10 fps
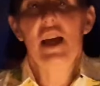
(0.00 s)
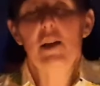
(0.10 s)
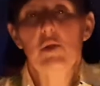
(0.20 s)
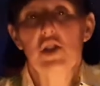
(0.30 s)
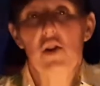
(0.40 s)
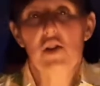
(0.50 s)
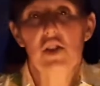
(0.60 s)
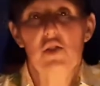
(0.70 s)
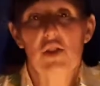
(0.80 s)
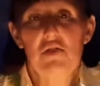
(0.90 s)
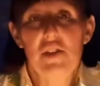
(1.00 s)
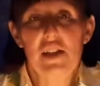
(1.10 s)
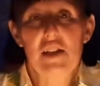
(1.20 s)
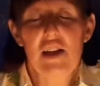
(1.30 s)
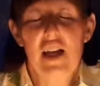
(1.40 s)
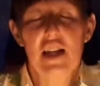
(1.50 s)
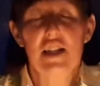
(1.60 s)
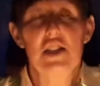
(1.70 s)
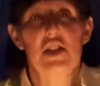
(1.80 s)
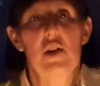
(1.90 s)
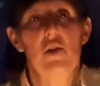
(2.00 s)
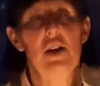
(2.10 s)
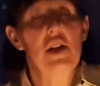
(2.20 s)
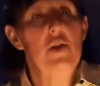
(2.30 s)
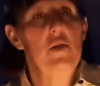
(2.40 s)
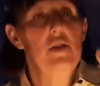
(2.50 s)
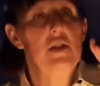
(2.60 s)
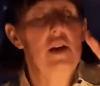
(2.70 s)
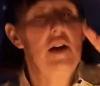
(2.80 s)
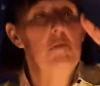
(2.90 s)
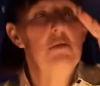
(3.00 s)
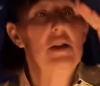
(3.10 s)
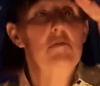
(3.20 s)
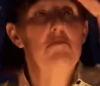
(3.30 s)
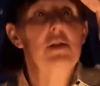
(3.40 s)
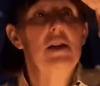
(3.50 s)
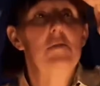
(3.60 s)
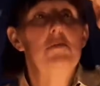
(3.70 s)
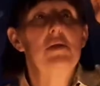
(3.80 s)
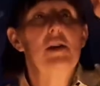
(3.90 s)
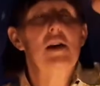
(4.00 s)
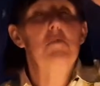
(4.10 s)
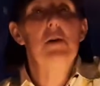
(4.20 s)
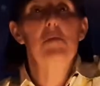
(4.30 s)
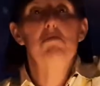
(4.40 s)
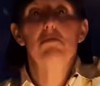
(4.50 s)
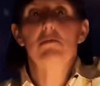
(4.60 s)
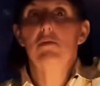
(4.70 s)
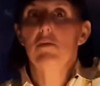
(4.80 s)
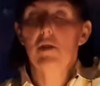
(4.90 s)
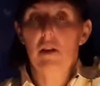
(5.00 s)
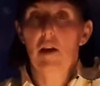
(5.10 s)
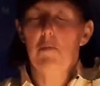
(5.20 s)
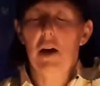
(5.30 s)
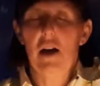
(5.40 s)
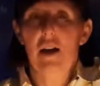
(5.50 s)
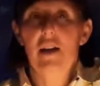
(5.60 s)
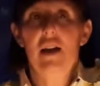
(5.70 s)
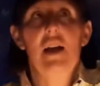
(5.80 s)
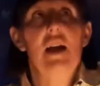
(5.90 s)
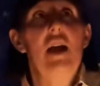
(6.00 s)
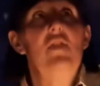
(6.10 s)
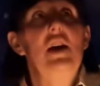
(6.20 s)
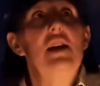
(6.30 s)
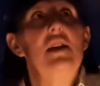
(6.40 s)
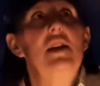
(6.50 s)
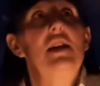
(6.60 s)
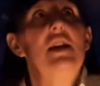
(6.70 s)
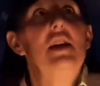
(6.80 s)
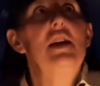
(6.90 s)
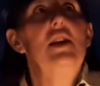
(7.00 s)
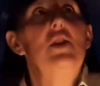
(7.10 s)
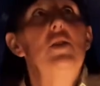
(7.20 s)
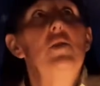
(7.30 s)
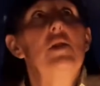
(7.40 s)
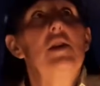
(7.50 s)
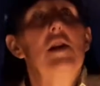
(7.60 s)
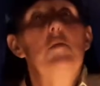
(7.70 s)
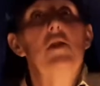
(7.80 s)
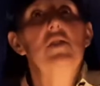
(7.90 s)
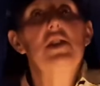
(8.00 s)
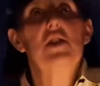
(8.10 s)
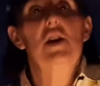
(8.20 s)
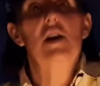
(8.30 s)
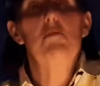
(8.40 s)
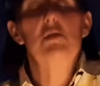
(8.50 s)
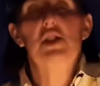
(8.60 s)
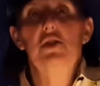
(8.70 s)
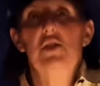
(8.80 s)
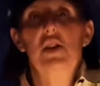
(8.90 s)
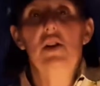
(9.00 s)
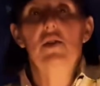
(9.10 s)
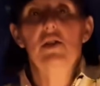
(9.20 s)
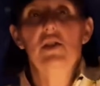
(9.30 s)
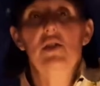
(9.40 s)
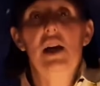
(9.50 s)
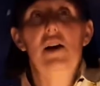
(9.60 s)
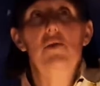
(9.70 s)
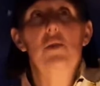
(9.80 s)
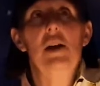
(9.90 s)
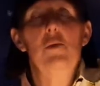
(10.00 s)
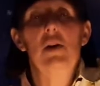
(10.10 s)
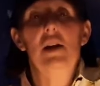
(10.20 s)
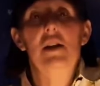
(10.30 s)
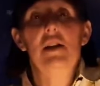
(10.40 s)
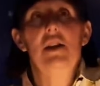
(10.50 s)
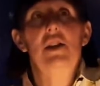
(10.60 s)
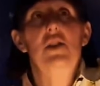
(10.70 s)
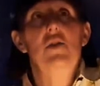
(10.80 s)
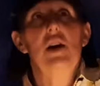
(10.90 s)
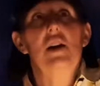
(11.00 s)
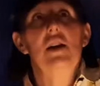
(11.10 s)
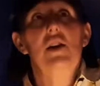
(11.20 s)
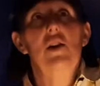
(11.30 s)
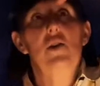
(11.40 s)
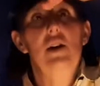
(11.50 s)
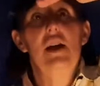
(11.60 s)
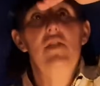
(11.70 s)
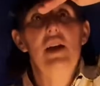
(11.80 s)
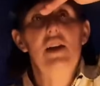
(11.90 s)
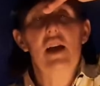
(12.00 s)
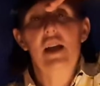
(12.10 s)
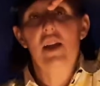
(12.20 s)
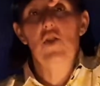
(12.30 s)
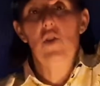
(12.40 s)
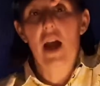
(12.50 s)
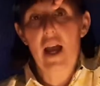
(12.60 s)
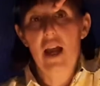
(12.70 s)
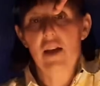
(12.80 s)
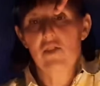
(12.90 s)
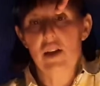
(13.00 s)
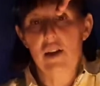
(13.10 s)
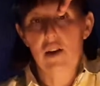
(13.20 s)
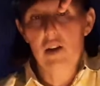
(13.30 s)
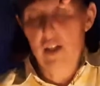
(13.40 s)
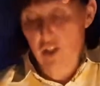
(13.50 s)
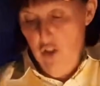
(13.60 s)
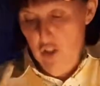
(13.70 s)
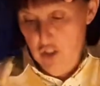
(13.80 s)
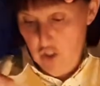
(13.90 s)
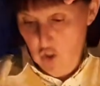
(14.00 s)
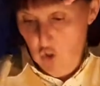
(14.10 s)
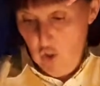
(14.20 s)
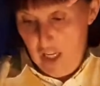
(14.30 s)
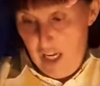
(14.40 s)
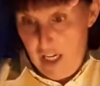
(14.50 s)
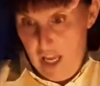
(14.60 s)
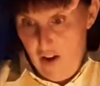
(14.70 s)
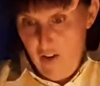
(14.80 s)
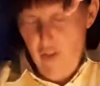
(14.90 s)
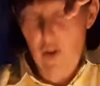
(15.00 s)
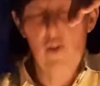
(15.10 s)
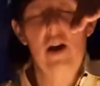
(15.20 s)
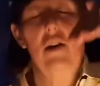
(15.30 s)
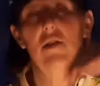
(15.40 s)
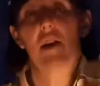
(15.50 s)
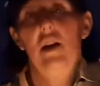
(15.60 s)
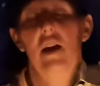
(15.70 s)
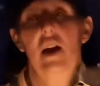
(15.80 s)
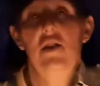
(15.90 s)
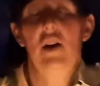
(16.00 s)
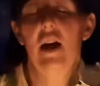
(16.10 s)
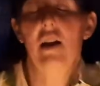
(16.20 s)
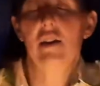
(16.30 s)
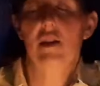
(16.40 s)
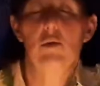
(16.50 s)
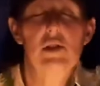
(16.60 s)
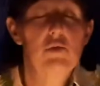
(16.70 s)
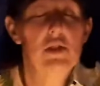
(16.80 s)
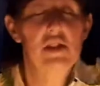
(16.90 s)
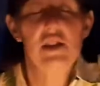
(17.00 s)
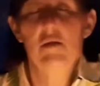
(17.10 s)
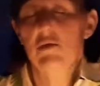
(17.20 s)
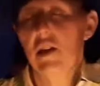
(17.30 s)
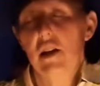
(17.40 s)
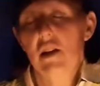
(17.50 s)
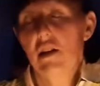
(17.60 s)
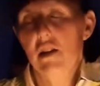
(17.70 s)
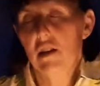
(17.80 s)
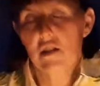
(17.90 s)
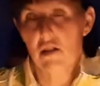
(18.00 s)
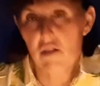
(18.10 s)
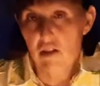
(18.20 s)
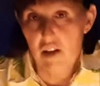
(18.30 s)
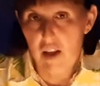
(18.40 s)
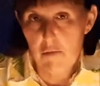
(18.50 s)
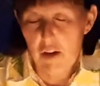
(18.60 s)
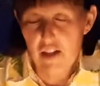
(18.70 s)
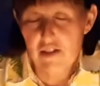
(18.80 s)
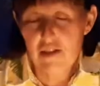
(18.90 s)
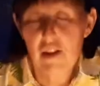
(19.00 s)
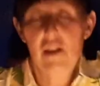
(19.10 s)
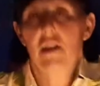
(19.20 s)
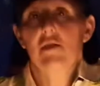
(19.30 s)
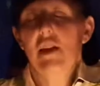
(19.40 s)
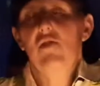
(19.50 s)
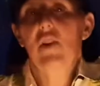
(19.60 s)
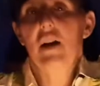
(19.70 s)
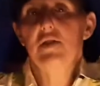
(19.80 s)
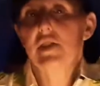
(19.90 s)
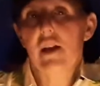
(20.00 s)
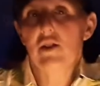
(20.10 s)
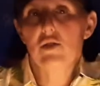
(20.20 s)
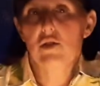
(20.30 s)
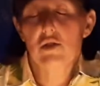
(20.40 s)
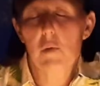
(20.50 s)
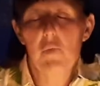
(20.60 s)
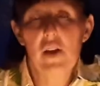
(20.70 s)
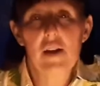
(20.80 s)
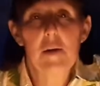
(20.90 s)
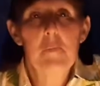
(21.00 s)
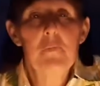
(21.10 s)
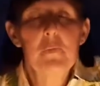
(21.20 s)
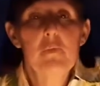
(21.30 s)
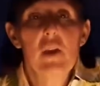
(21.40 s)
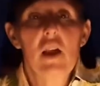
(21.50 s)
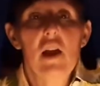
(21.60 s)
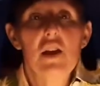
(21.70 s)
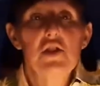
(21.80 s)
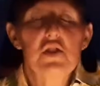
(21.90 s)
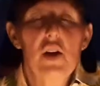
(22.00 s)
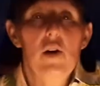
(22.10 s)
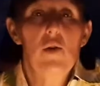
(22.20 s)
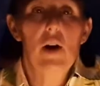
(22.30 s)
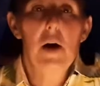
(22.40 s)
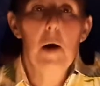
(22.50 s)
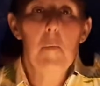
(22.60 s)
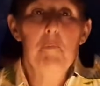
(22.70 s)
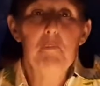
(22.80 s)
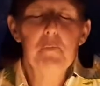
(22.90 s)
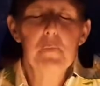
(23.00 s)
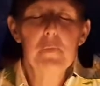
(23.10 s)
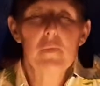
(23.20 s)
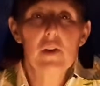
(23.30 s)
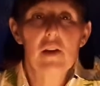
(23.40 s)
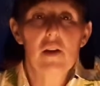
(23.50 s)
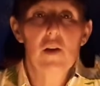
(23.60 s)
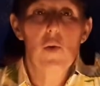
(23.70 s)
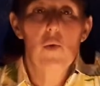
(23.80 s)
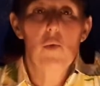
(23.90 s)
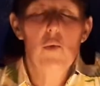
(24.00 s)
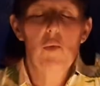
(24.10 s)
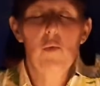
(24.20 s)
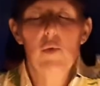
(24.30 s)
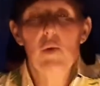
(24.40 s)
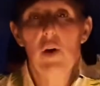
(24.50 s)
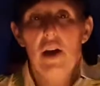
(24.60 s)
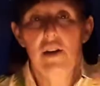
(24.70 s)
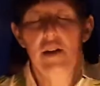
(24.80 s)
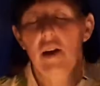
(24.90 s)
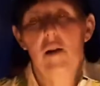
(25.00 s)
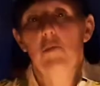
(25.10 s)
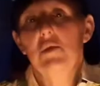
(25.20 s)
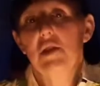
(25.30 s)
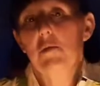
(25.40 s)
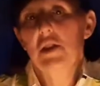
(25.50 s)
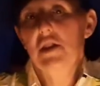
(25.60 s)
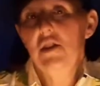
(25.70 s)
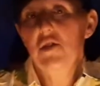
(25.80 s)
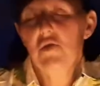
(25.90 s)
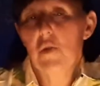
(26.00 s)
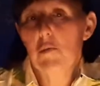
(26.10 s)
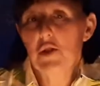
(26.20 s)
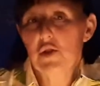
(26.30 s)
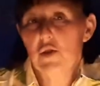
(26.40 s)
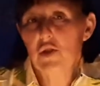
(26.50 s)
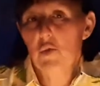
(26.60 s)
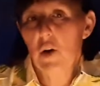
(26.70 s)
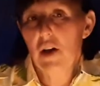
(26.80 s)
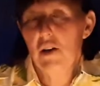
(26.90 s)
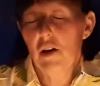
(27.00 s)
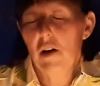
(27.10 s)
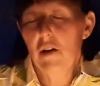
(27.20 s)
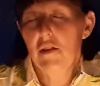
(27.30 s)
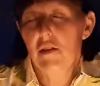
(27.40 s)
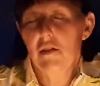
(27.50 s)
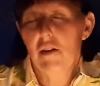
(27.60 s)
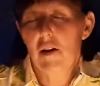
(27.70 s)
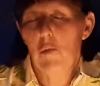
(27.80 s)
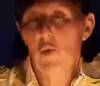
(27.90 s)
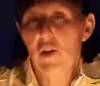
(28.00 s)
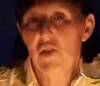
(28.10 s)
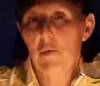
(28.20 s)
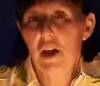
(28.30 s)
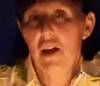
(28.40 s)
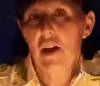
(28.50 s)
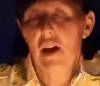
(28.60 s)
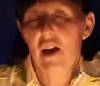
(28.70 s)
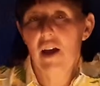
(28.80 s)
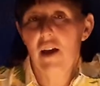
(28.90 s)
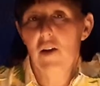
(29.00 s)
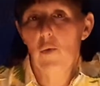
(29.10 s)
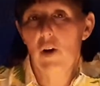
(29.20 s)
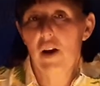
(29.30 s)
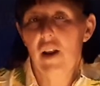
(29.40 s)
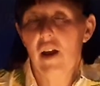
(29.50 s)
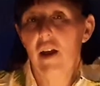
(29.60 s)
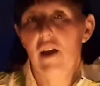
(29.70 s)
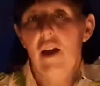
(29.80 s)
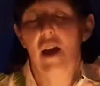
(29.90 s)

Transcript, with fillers: and it was called the Griffon. And so it goes up, up, up, up, up, really up high. And then you come over the top, but you don't go down right away. You kind of go and then like you hang there and you're just looking down at the ground. And you hang there, which what seems like an eternity, but it's it's like five seconds or something. So um, we went, um, some of the youth from the church went on, uh, um, with me and one day